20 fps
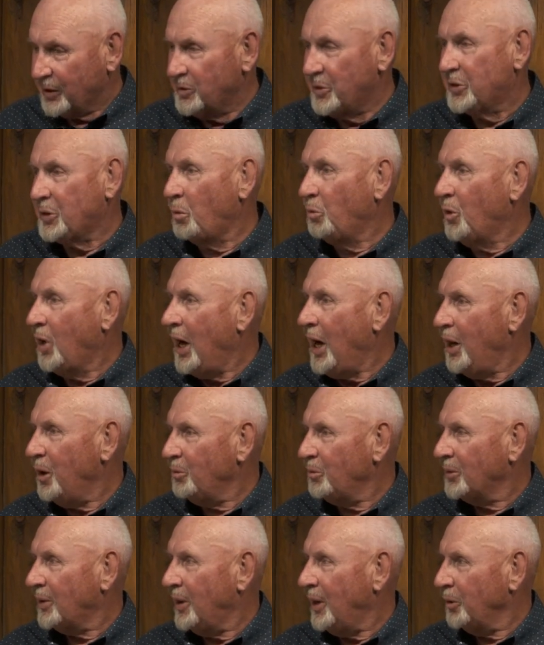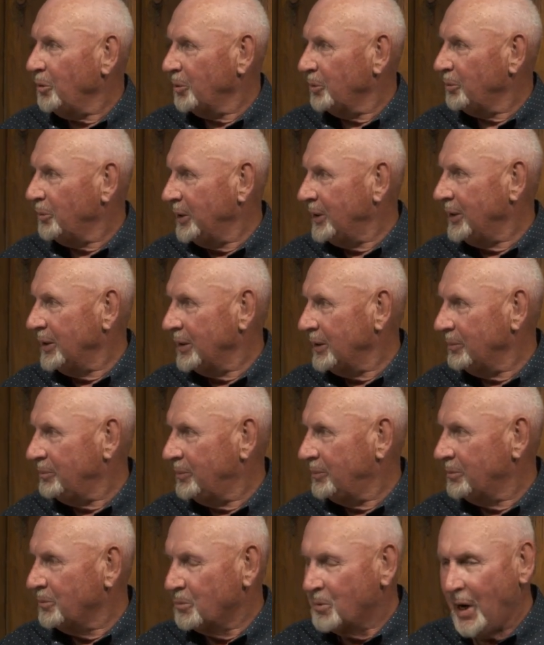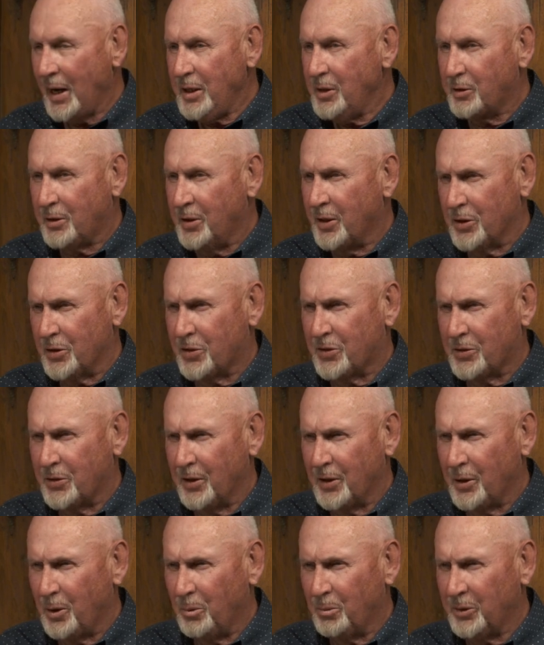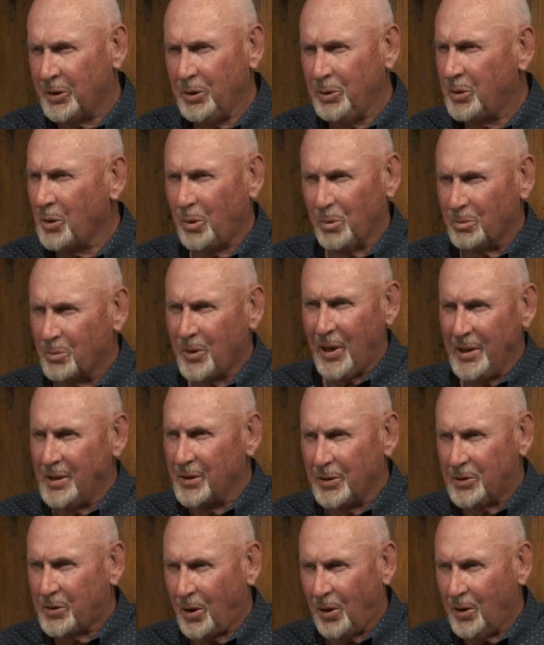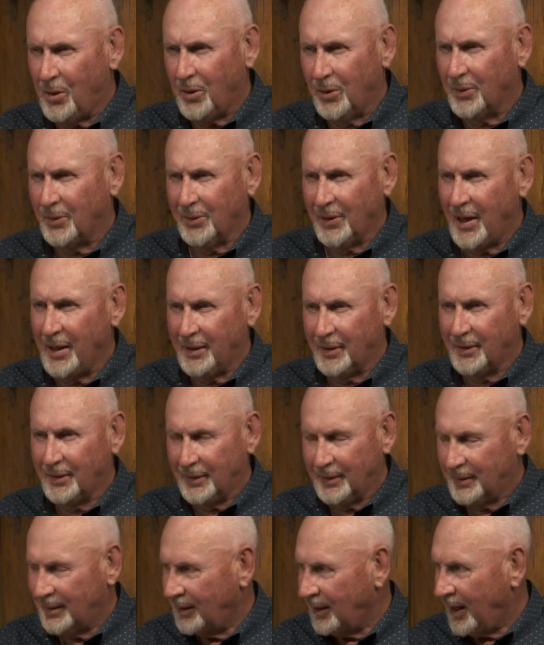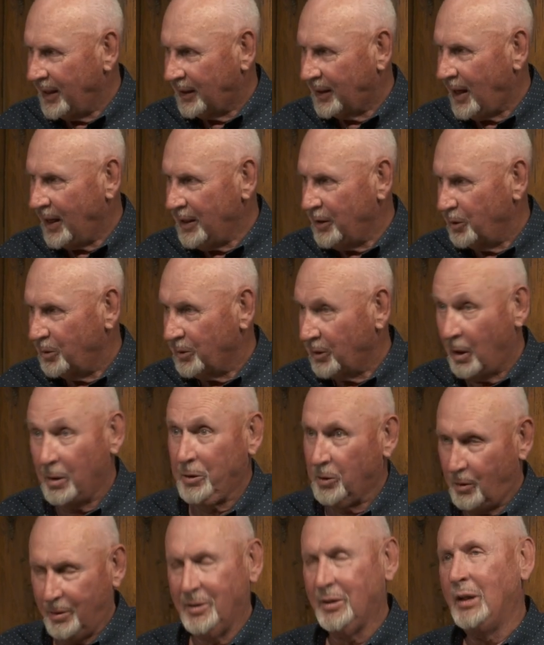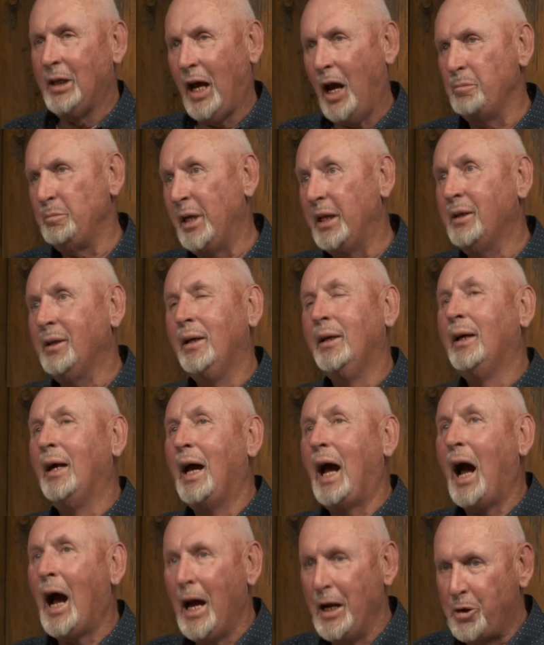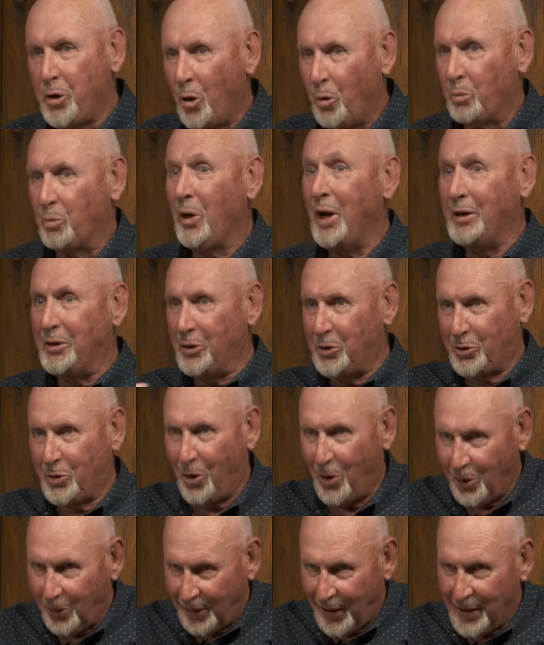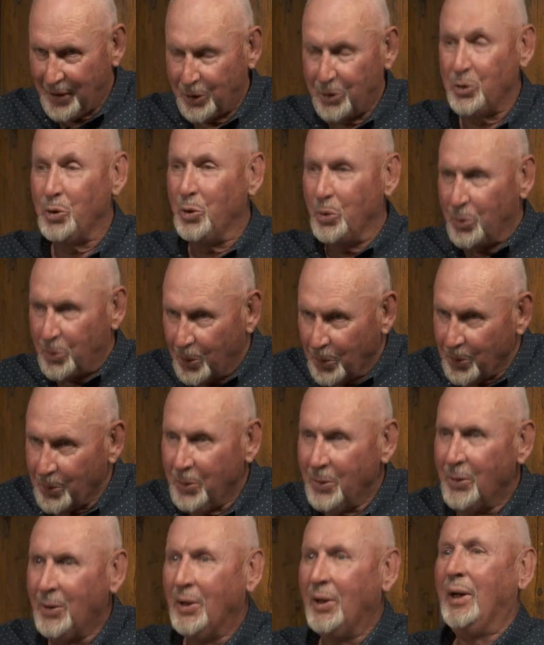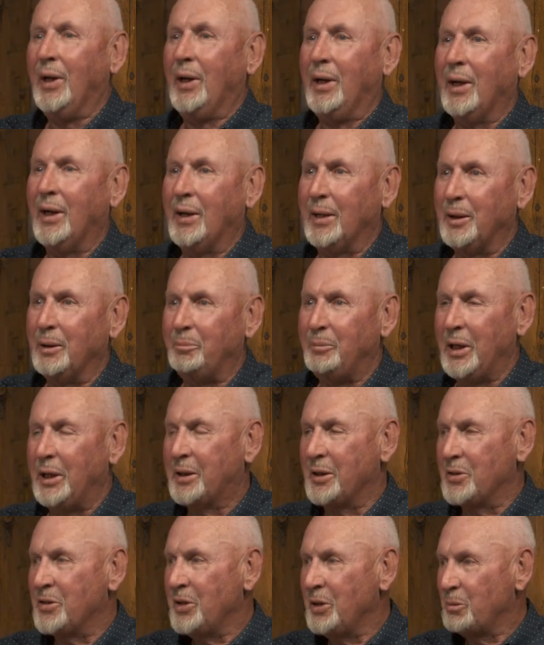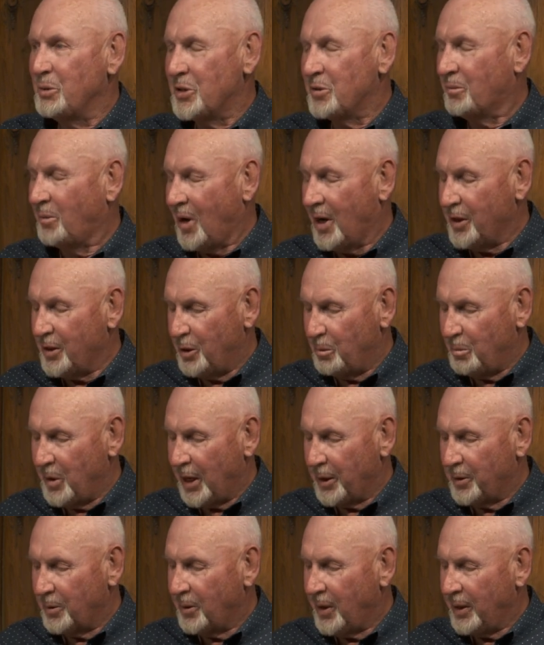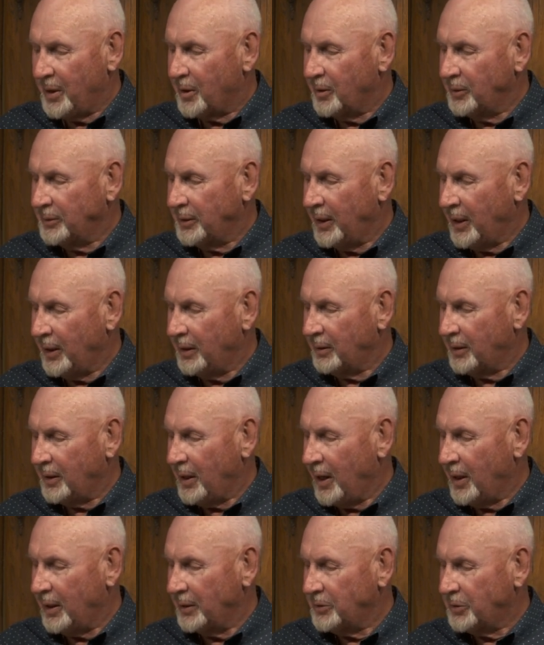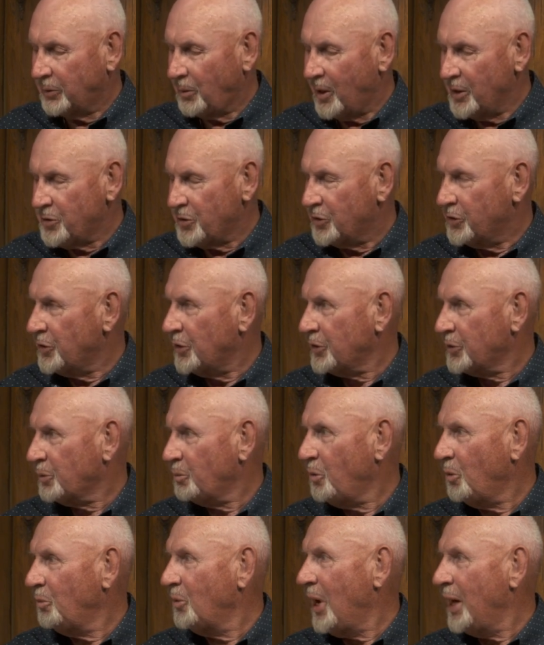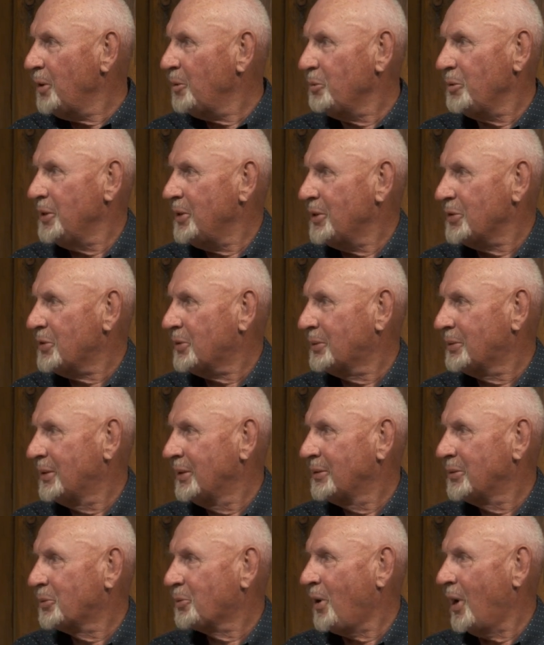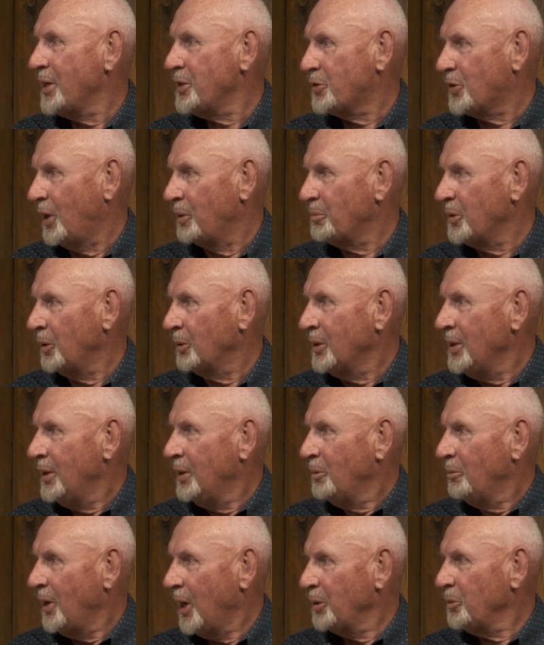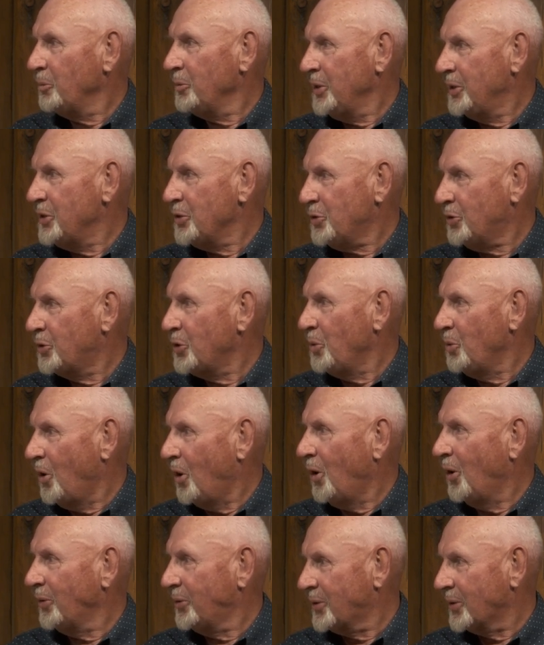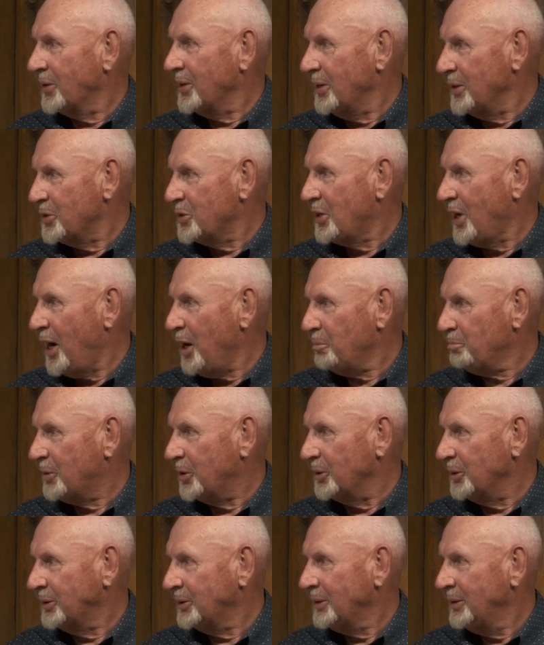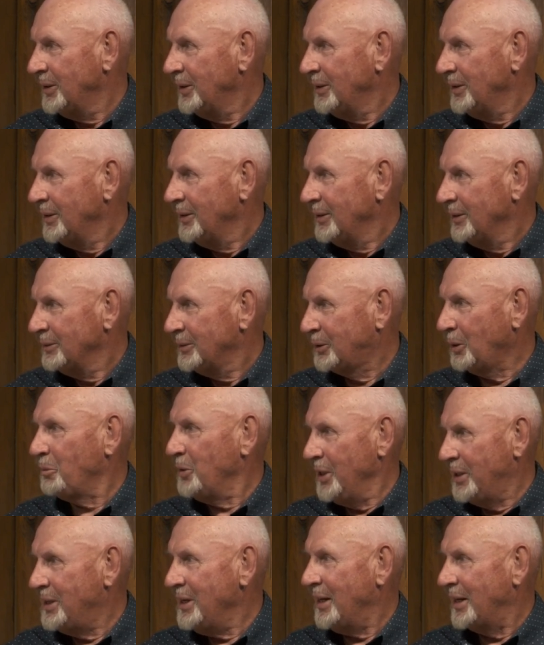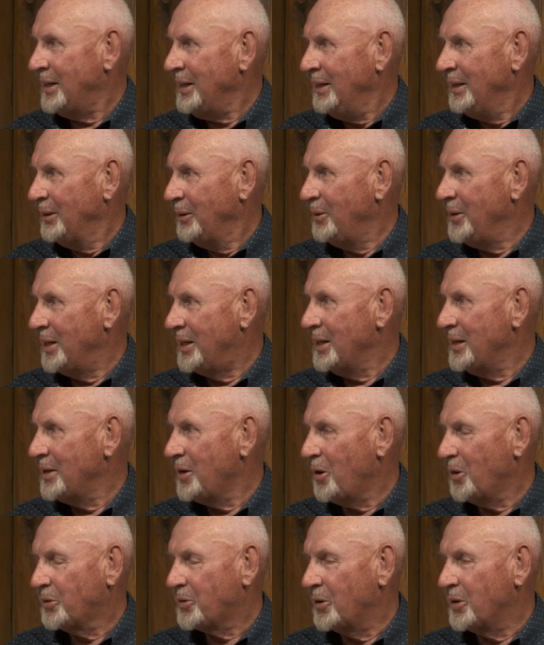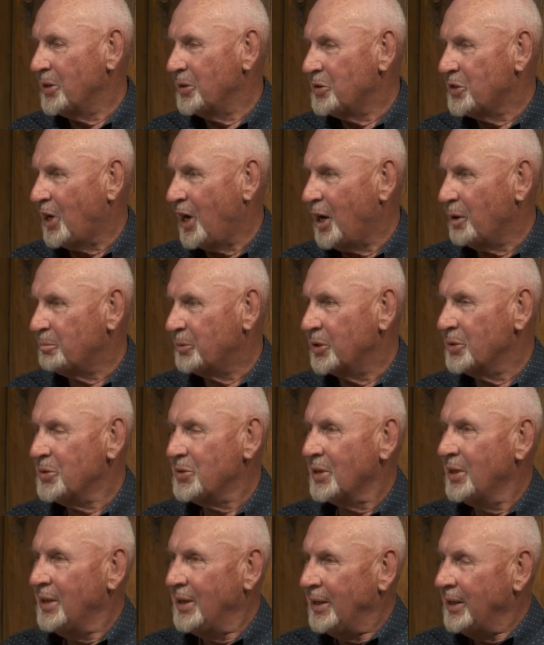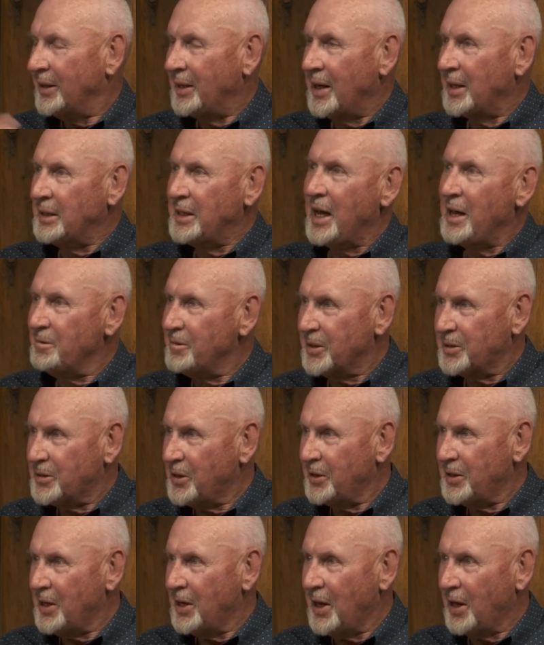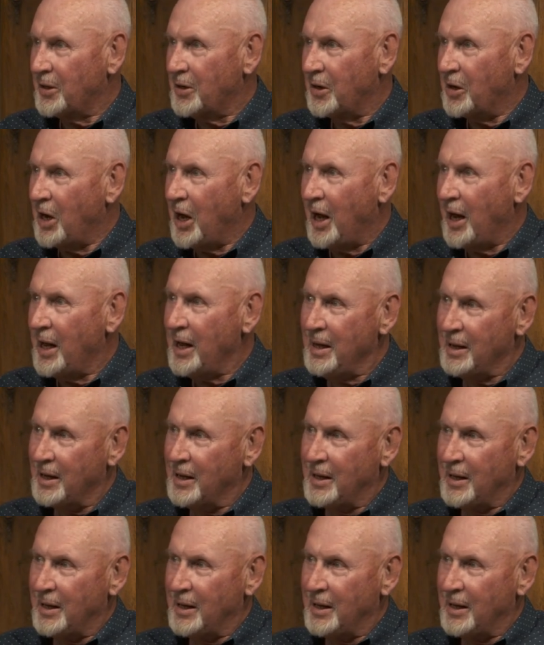I said, well, how, how are we going to write this? You know, you don't write at all like, like I do. Right? No, I mean, I don't write at all like you do uh, because he was far the better writer. And, and so I suggested, well, why don't we just try something? Why don't we just do alternate chapters? So we did we did alternate chapters, then gave it to the other guy.